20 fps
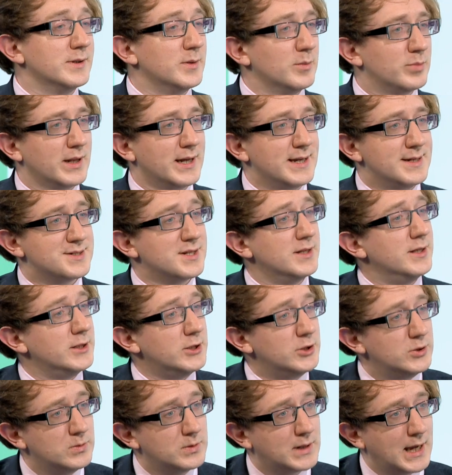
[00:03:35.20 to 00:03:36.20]
in place in
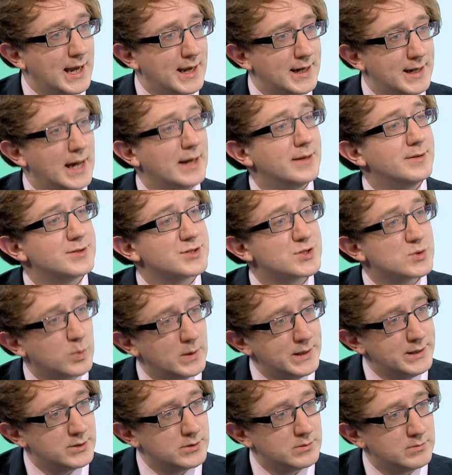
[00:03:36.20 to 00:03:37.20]
the UK and in
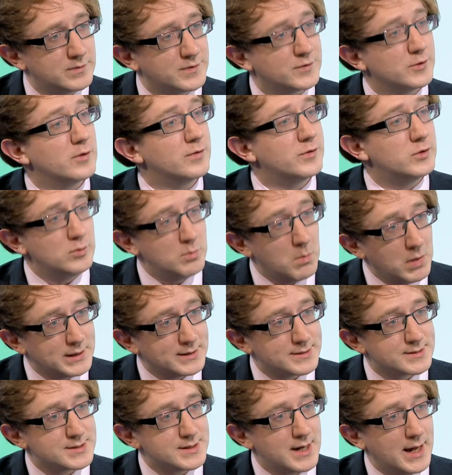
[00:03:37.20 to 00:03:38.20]
Sweden for a few
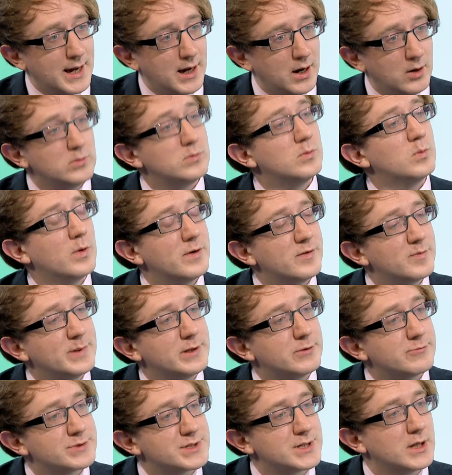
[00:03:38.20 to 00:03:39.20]
months now. What have
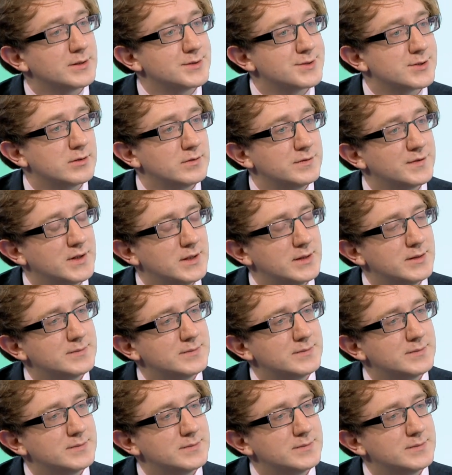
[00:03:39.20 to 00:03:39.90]
been the results so far?